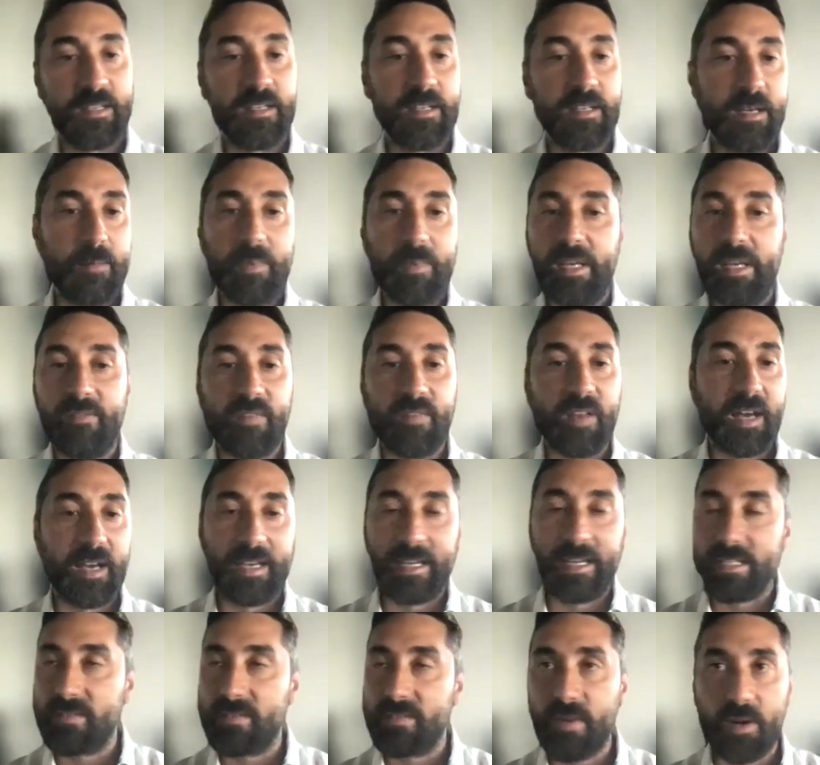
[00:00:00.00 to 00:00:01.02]
I
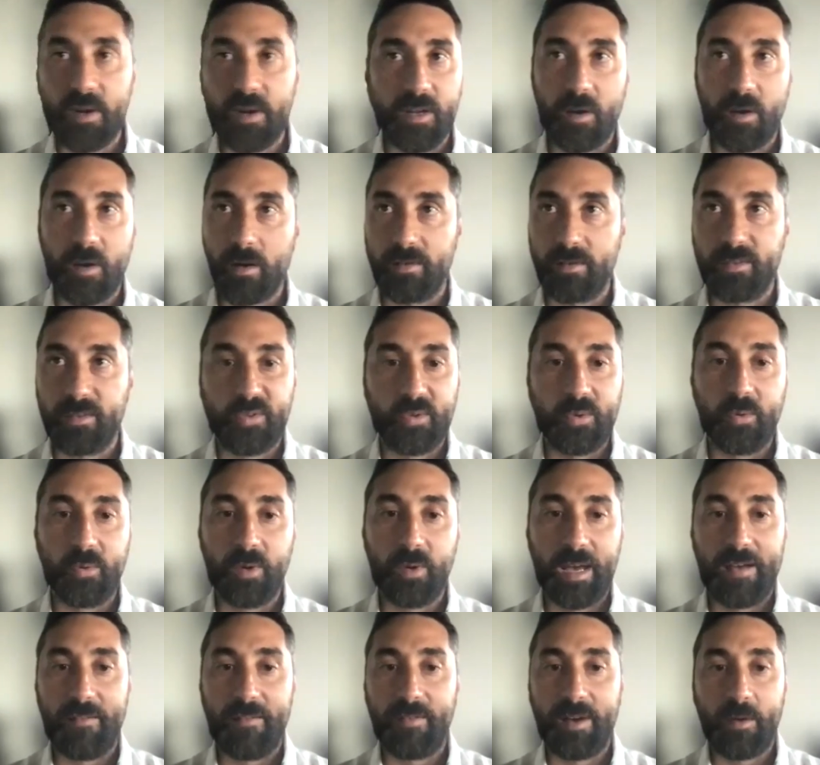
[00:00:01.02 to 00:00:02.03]
believe it's very hard to
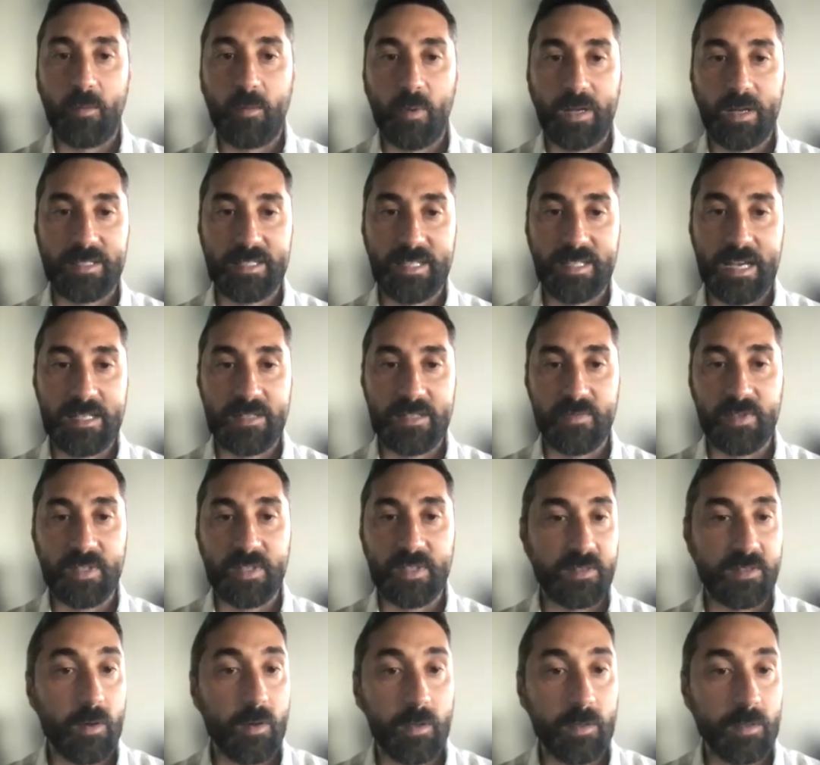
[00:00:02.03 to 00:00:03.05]
have a one size
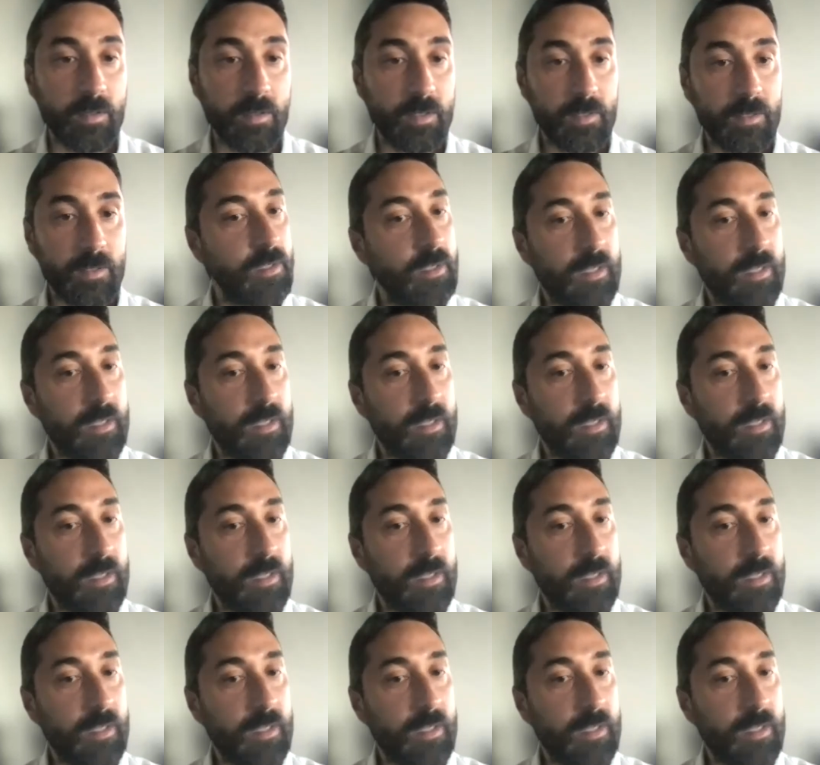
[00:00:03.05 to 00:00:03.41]
fit all.